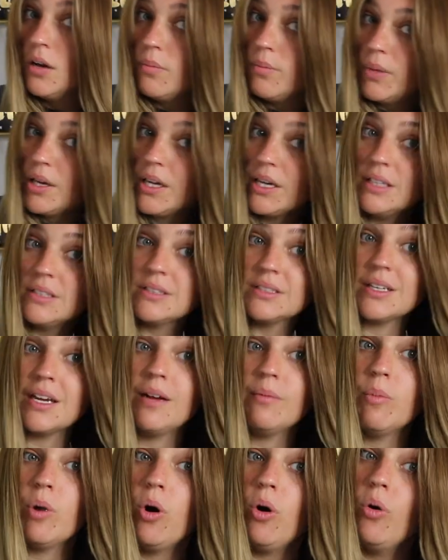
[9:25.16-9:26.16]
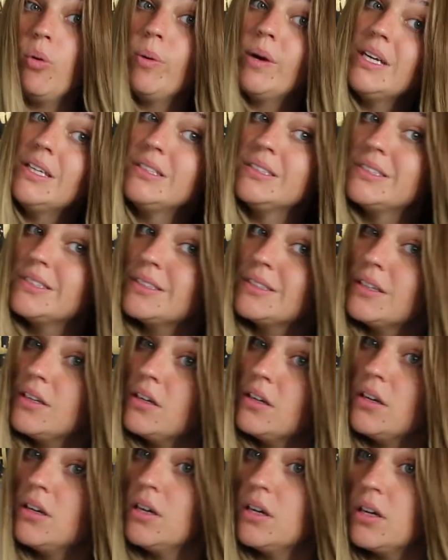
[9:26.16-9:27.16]
because I'm always,
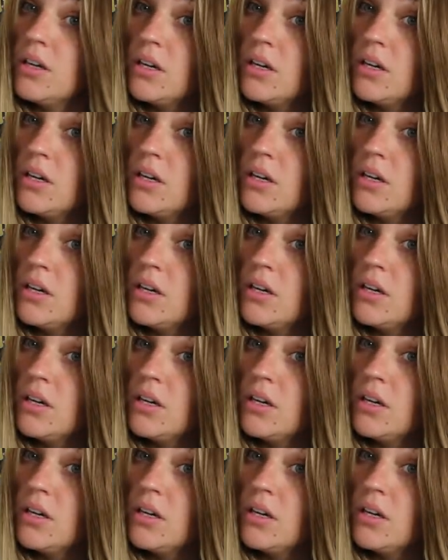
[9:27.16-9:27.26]
I